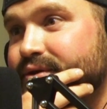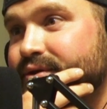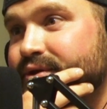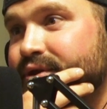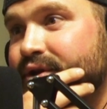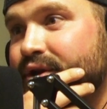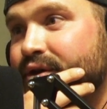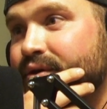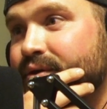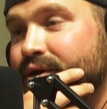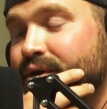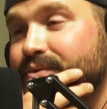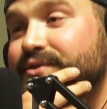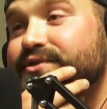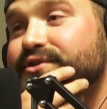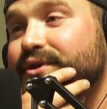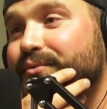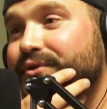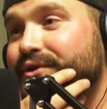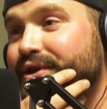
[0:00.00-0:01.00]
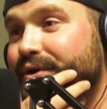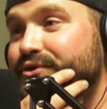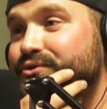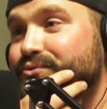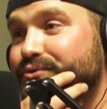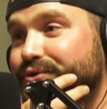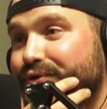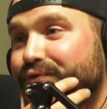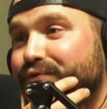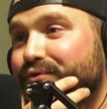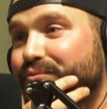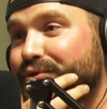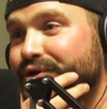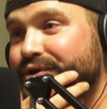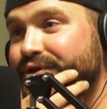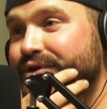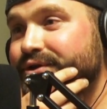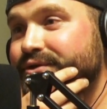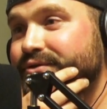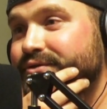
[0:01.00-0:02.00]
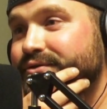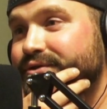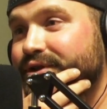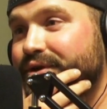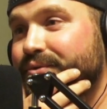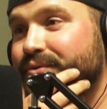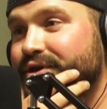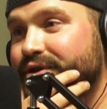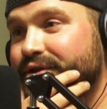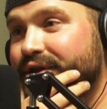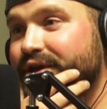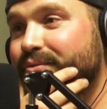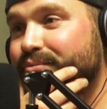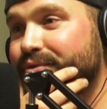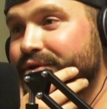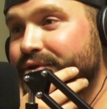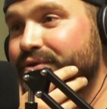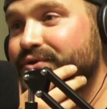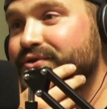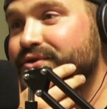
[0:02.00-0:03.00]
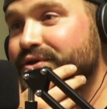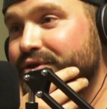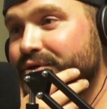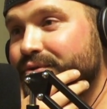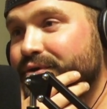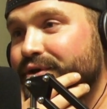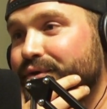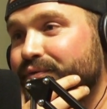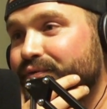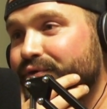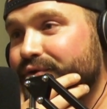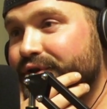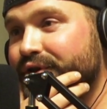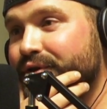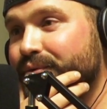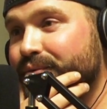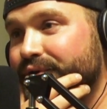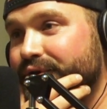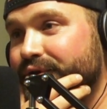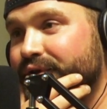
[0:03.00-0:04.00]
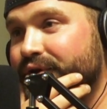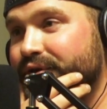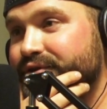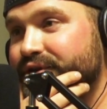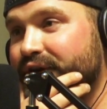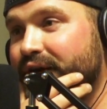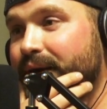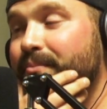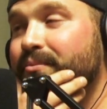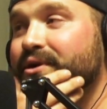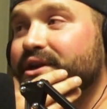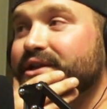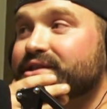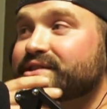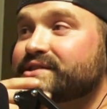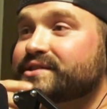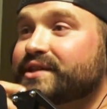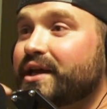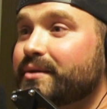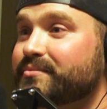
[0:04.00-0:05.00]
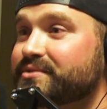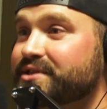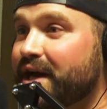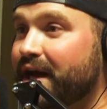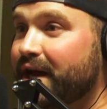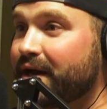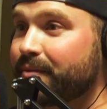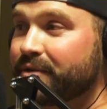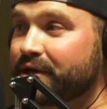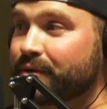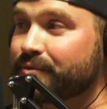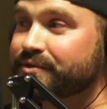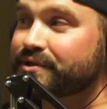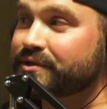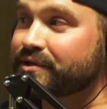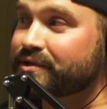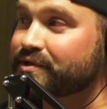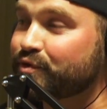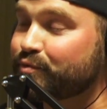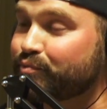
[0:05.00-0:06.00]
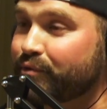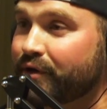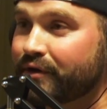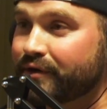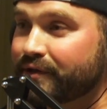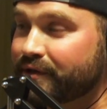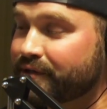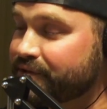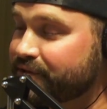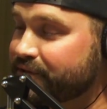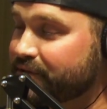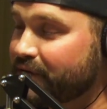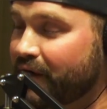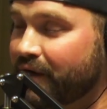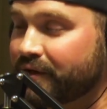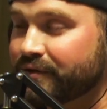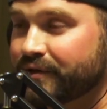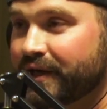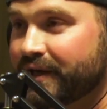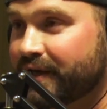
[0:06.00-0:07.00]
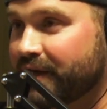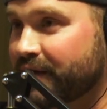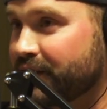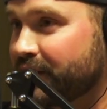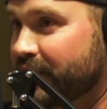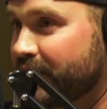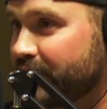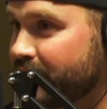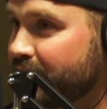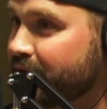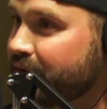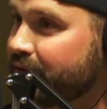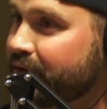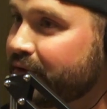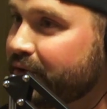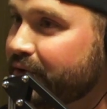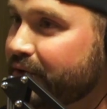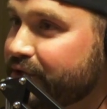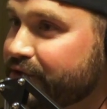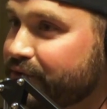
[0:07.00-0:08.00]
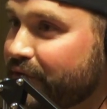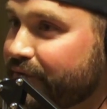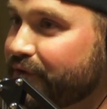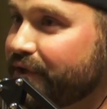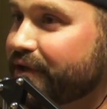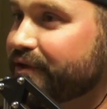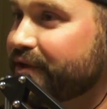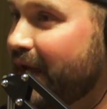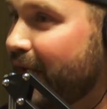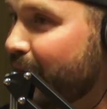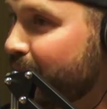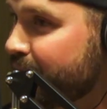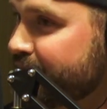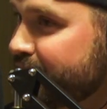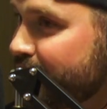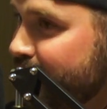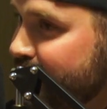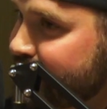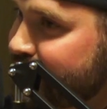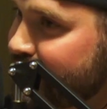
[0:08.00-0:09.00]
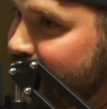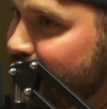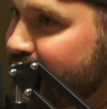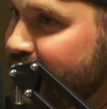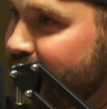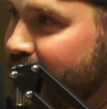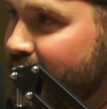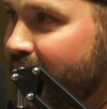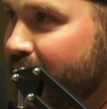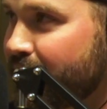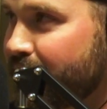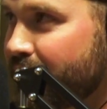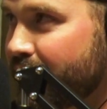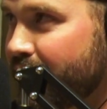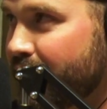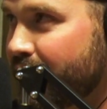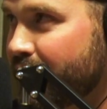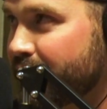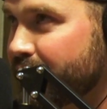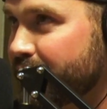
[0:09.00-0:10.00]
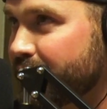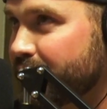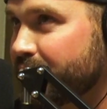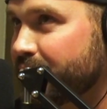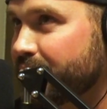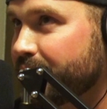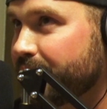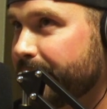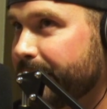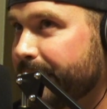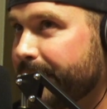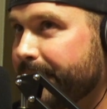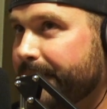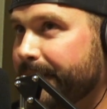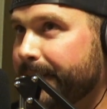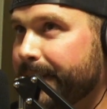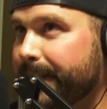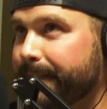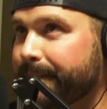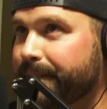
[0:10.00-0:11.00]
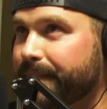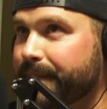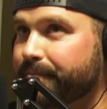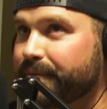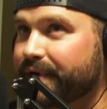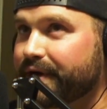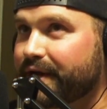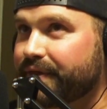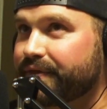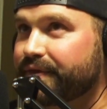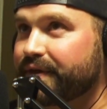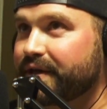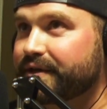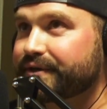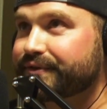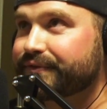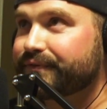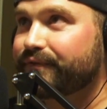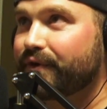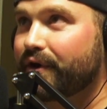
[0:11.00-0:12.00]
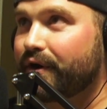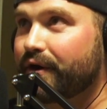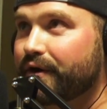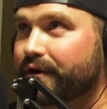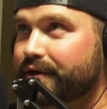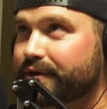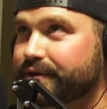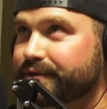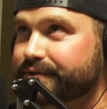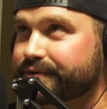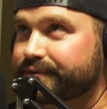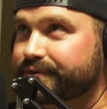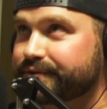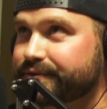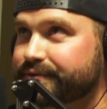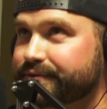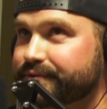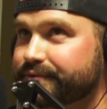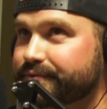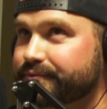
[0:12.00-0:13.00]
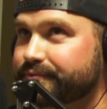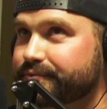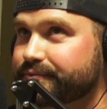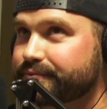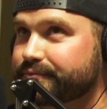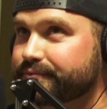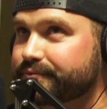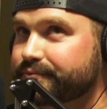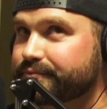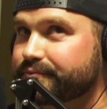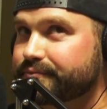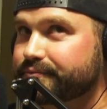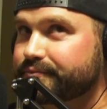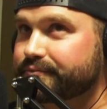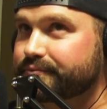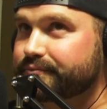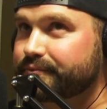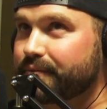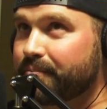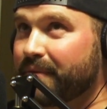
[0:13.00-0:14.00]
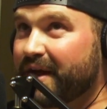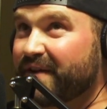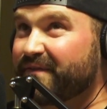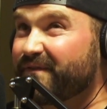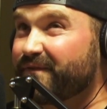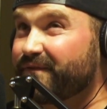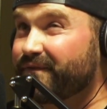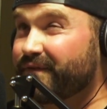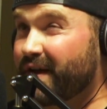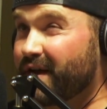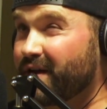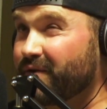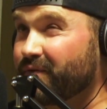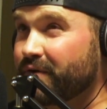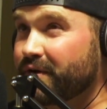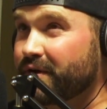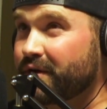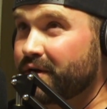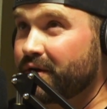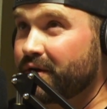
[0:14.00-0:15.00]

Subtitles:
It was something that was really familiar that we had like been used to doing for like a really long time. But at the same time, it was an experience unlike any other. So I feel like that one's always going to be in high regard. But I think as far as my favorite